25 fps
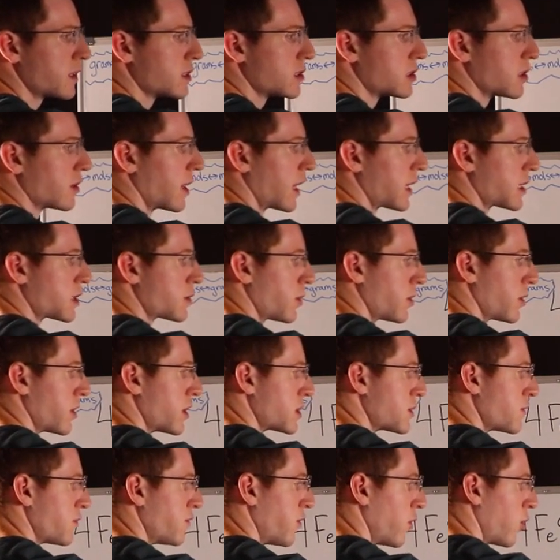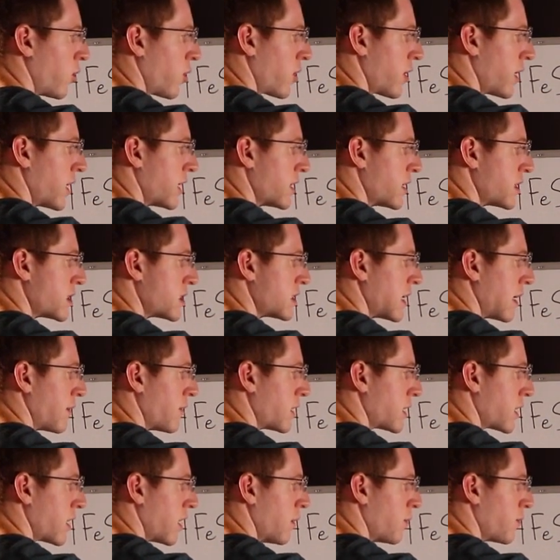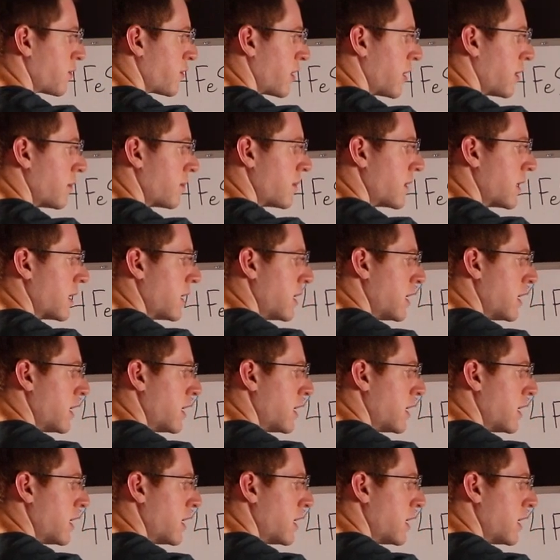So that's where this 4 and the 7 come from.